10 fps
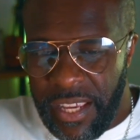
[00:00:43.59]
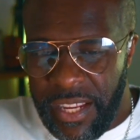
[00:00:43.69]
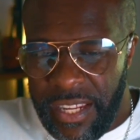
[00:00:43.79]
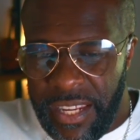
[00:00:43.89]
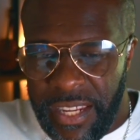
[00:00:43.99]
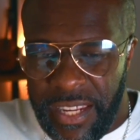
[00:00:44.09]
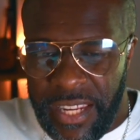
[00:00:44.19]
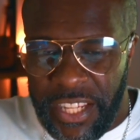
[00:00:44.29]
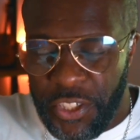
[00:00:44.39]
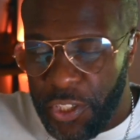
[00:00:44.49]
and
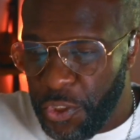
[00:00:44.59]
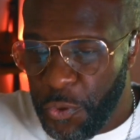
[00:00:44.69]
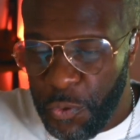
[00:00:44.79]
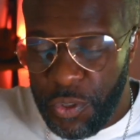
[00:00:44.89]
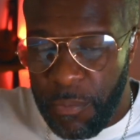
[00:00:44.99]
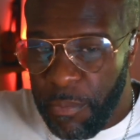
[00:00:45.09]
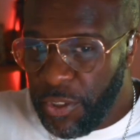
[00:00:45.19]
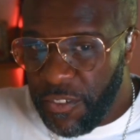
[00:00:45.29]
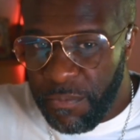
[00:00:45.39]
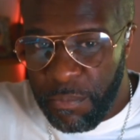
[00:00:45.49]
they just used a
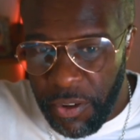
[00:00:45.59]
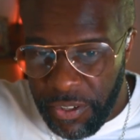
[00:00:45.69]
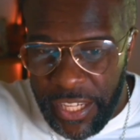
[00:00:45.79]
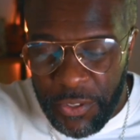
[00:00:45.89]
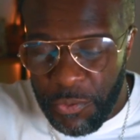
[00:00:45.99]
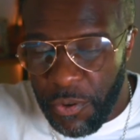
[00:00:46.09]
bunch of plugin